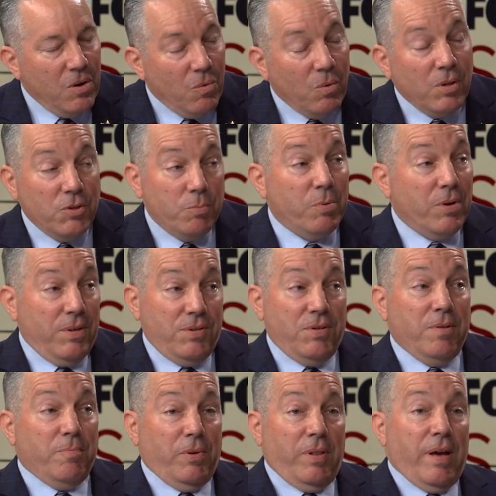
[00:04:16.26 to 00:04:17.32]
Well, it's pretty
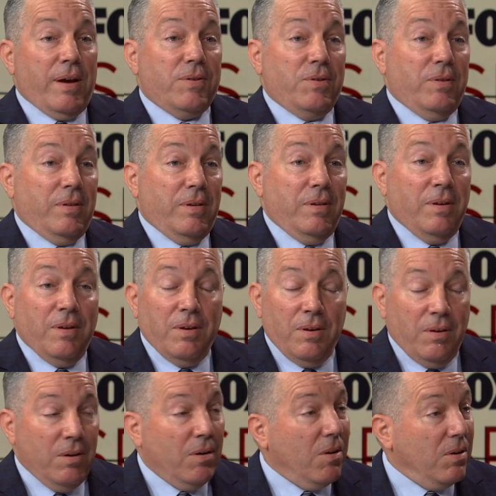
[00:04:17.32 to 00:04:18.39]
simple, actually.
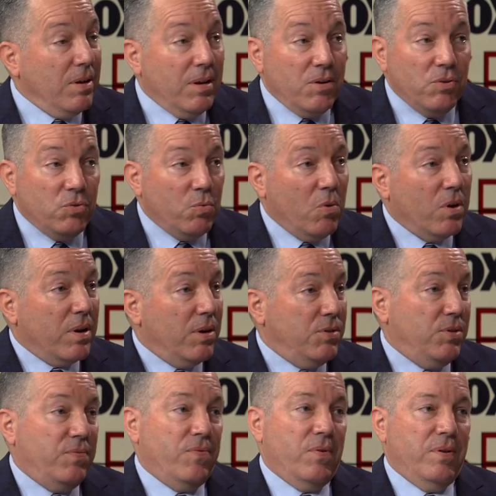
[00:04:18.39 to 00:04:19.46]
All you got to do is walk
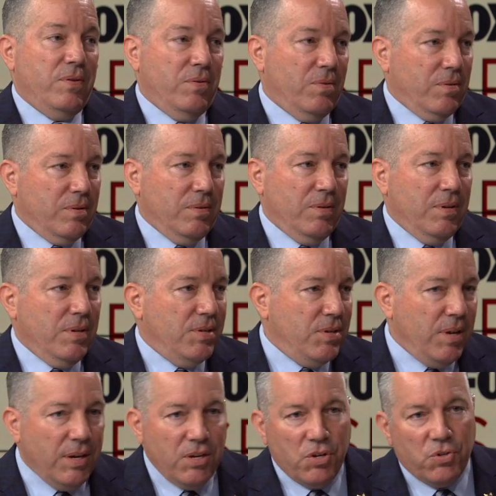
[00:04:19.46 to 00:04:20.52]
out your front door,
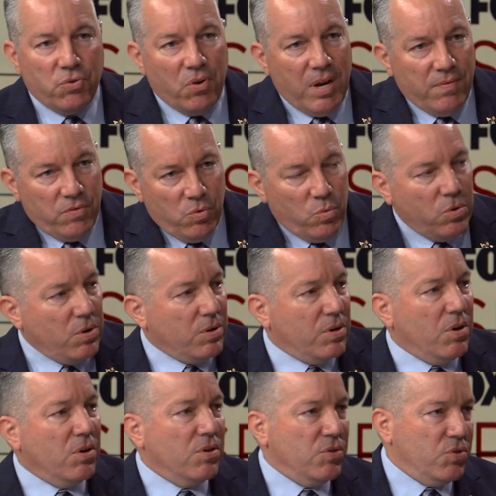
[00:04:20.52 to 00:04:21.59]
take your drive to
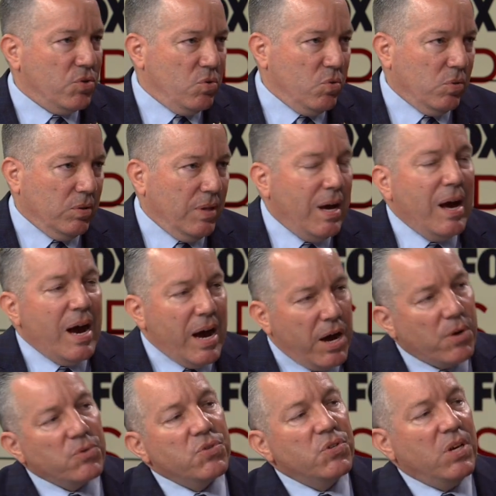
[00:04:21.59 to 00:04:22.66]
work or to school.
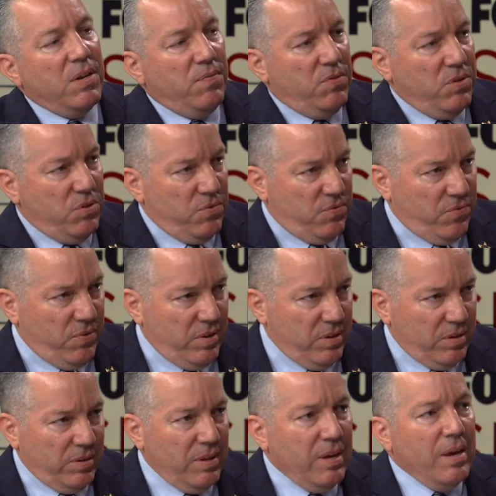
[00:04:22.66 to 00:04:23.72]
How safe do you
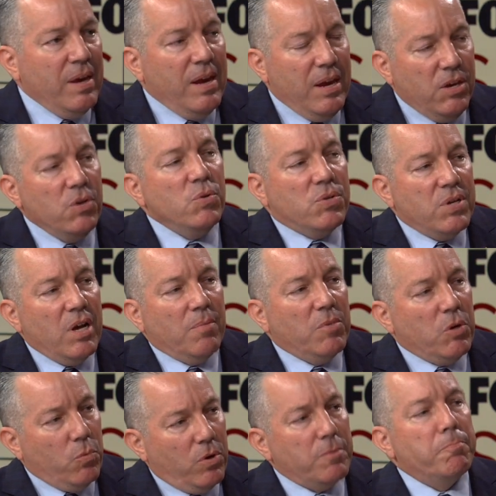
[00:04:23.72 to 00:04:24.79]
feel? And you tell
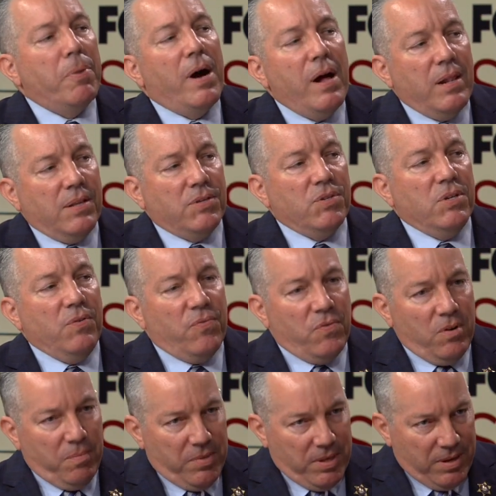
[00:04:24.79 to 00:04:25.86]
me what policy
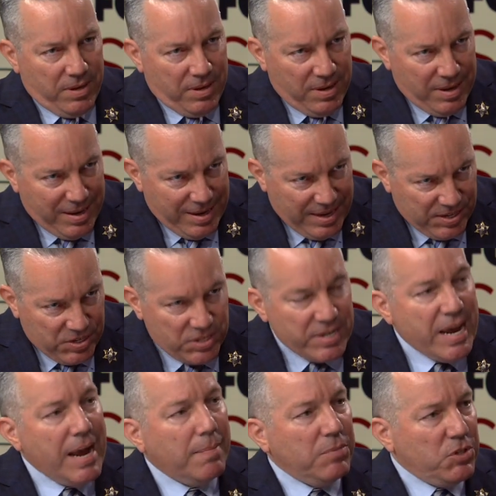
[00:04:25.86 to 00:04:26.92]
from the
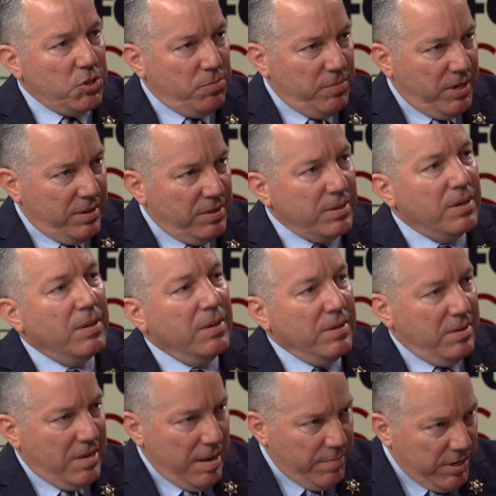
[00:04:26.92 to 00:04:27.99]
establishment
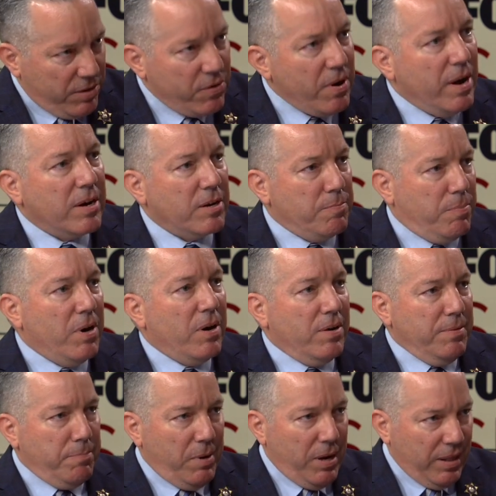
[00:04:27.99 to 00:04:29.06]
Democratic
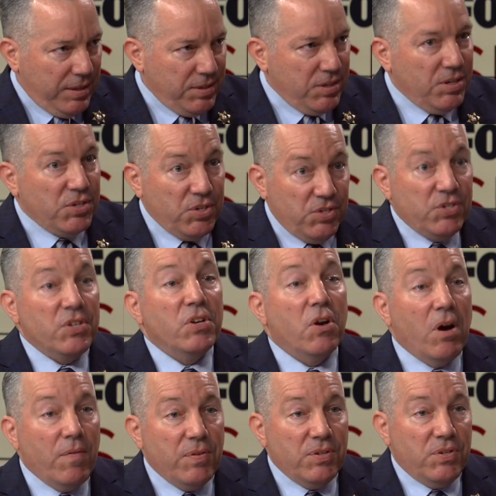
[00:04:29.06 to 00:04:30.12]
Party politicians in
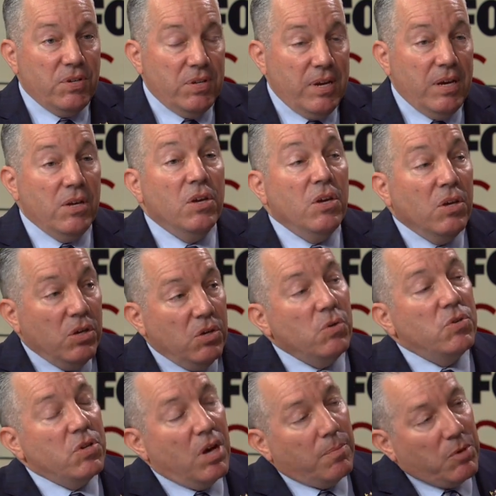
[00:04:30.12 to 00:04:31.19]
office today, you
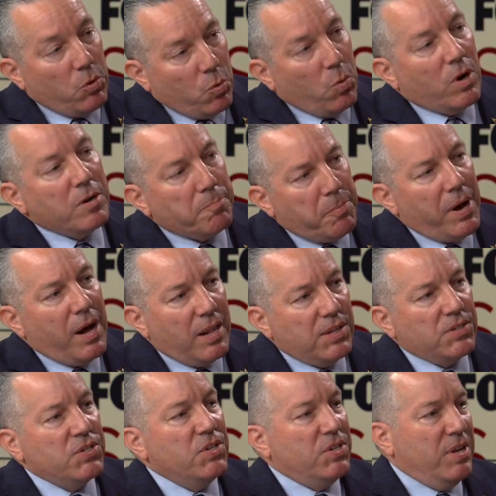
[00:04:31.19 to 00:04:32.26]
tell me one
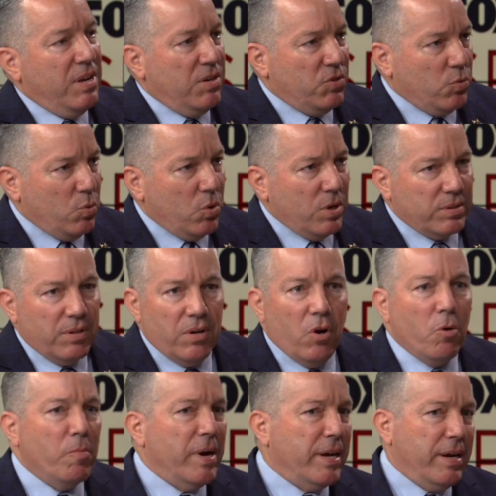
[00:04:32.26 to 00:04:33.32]
policy that has worked and,
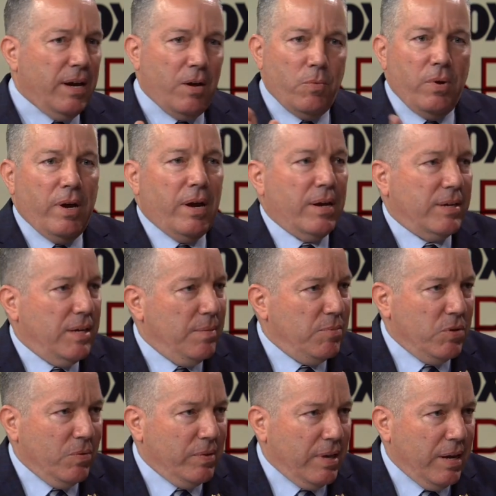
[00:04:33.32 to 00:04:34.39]
oh, my God, we got to keep
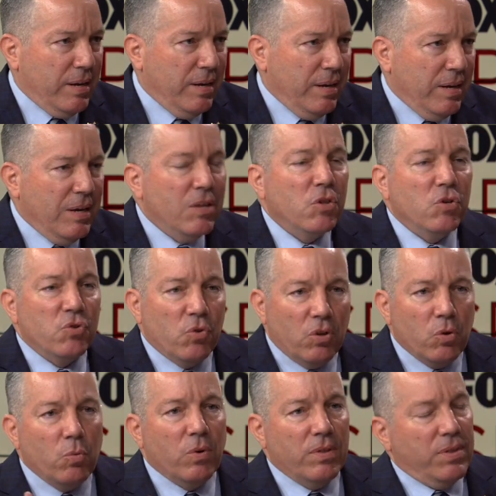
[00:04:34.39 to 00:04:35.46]
doing that. There's
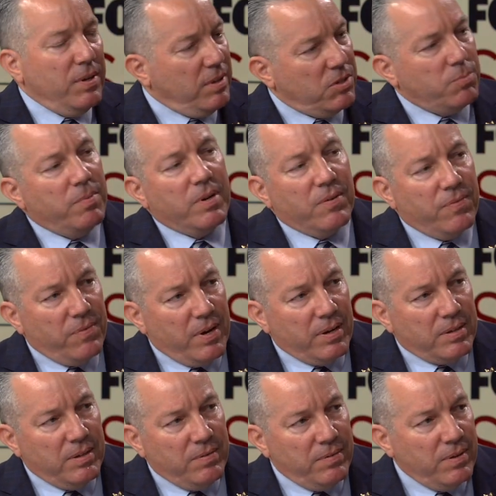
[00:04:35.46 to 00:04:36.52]
only one thing that's been
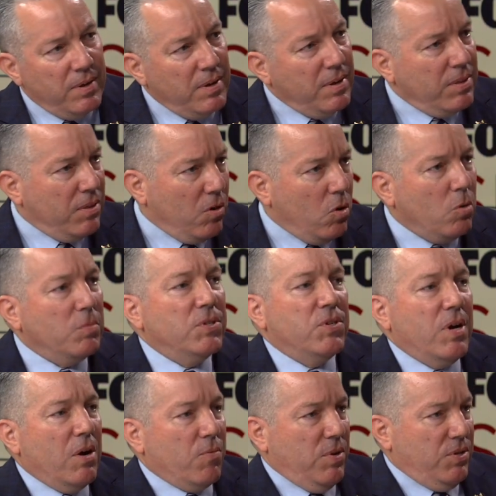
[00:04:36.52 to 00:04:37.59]
effective. The homeless
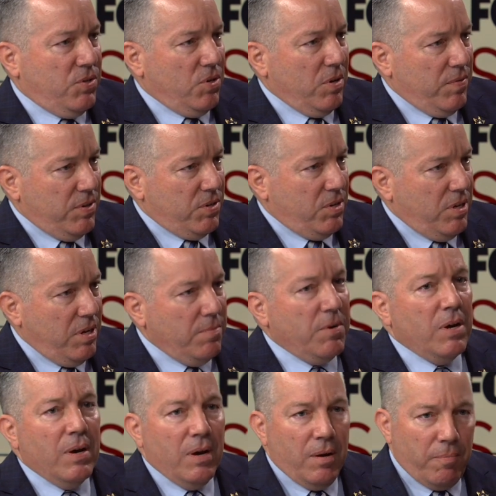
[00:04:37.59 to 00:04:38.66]
outreach service team,
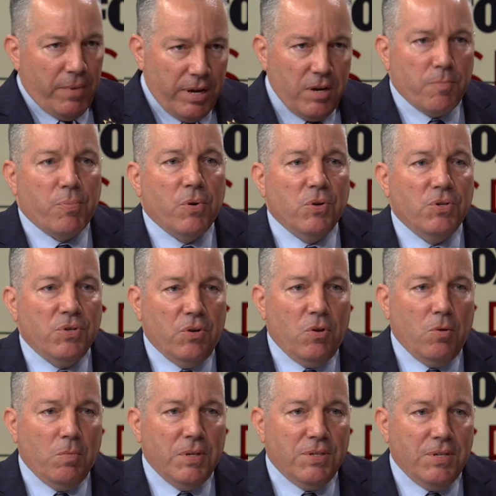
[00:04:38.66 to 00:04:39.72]
my approach to
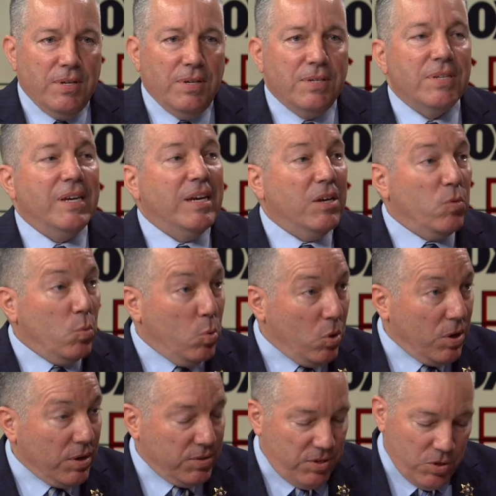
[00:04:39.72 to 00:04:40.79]
homelessness, it
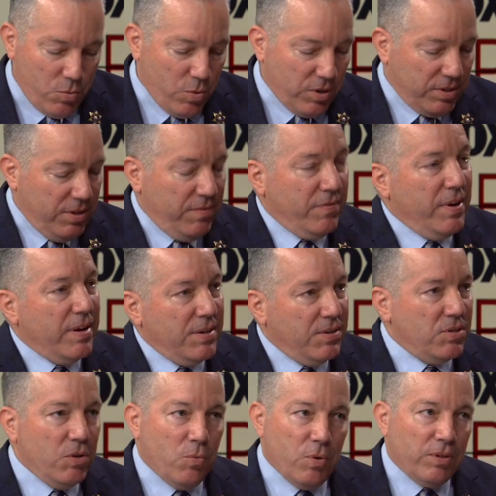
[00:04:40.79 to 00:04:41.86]
works. It worked in
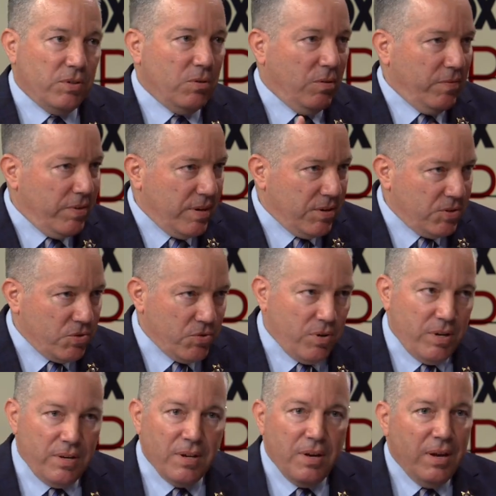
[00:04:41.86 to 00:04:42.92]
Venice. It worked in Olvera
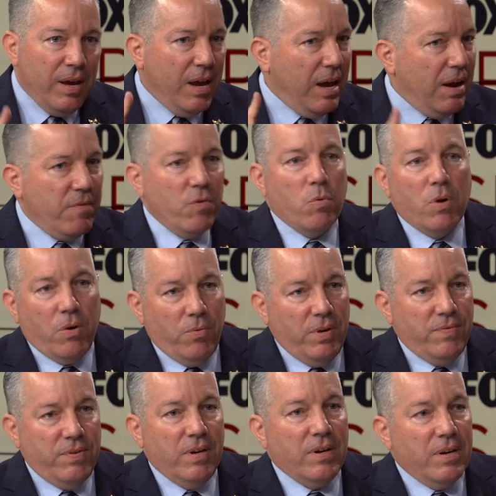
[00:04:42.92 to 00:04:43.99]
Street. Everywhere
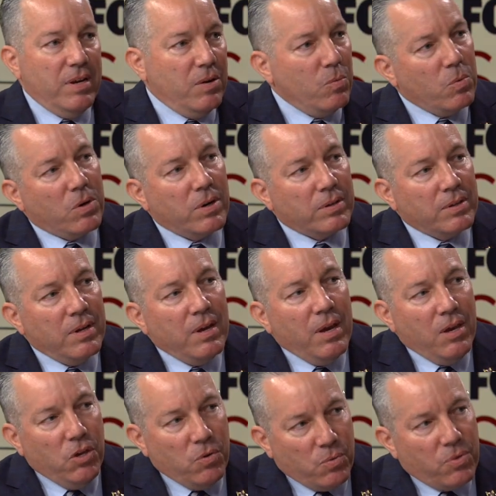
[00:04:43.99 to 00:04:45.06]
we've done it, it worked.
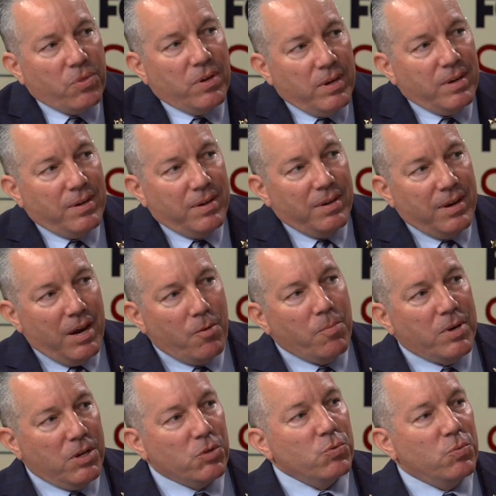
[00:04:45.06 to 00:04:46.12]
You'd think
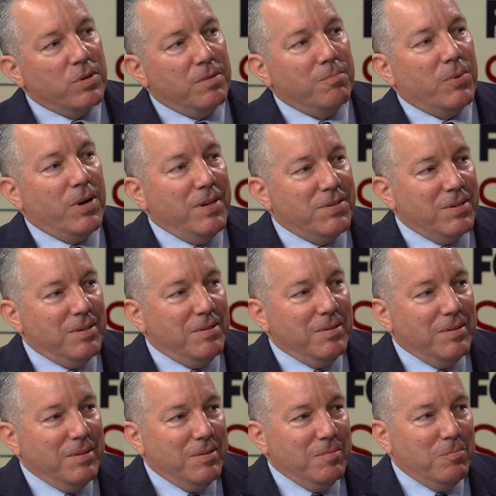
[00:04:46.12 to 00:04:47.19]
everybody else would embrace it.
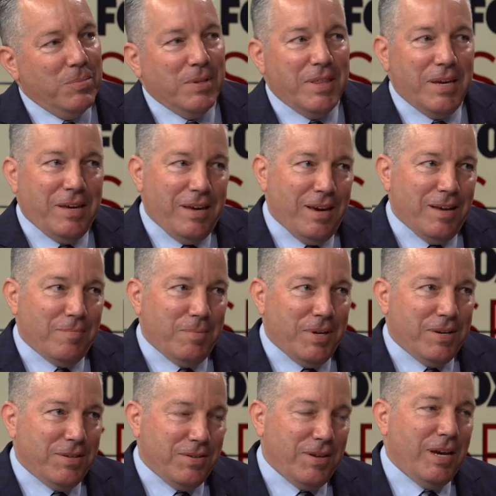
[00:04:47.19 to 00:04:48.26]
but they can't
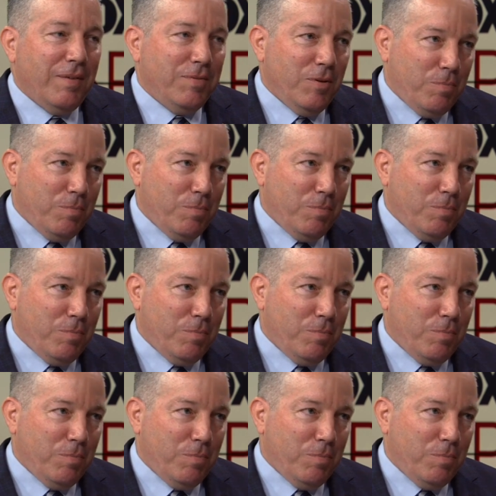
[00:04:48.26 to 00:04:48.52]
because they have to